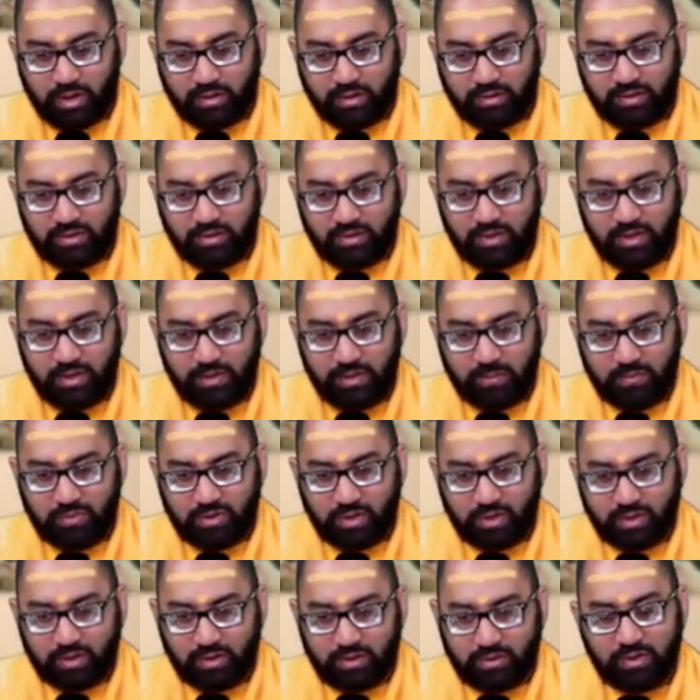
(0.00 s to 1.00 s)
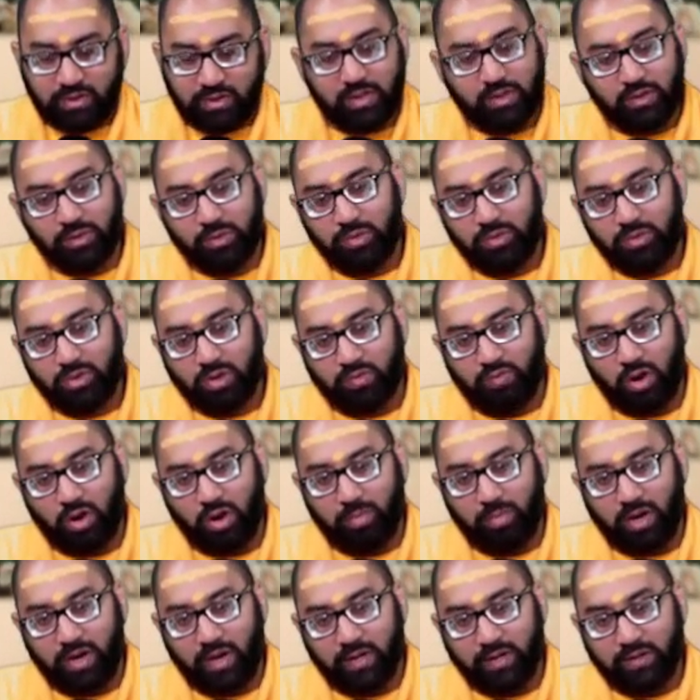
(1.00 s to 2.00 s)
it seems like us Hindus are
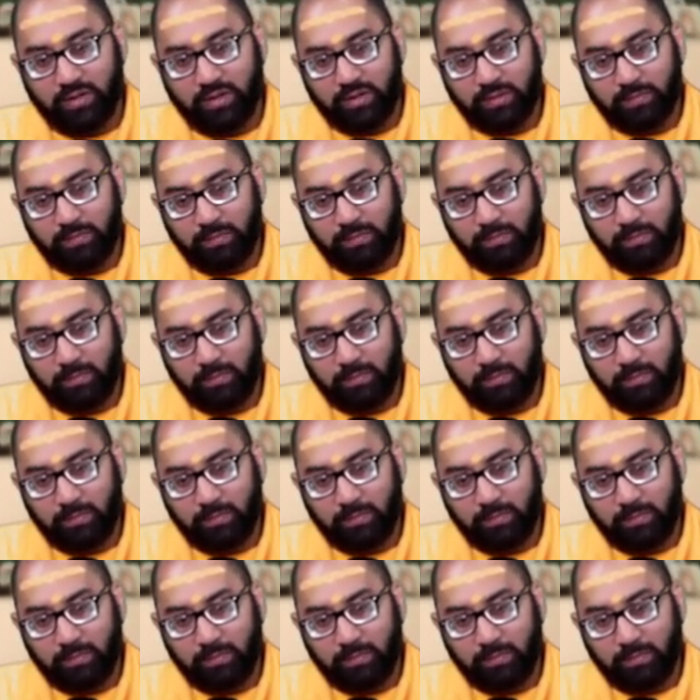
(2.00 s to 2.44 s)
far behind.